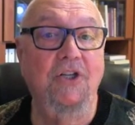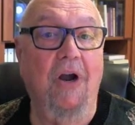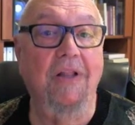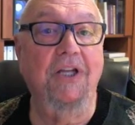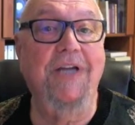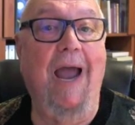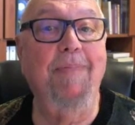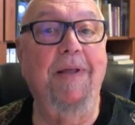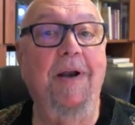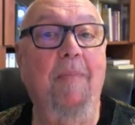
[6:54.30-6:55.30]
Charlie
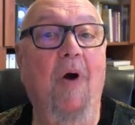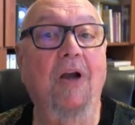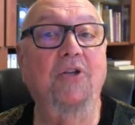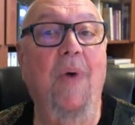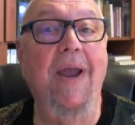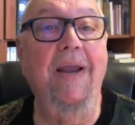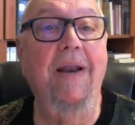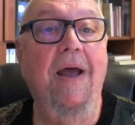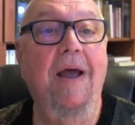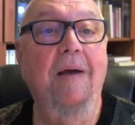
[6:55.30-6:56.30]
Chaplin and Mark
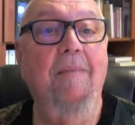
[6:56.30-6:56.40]
Twain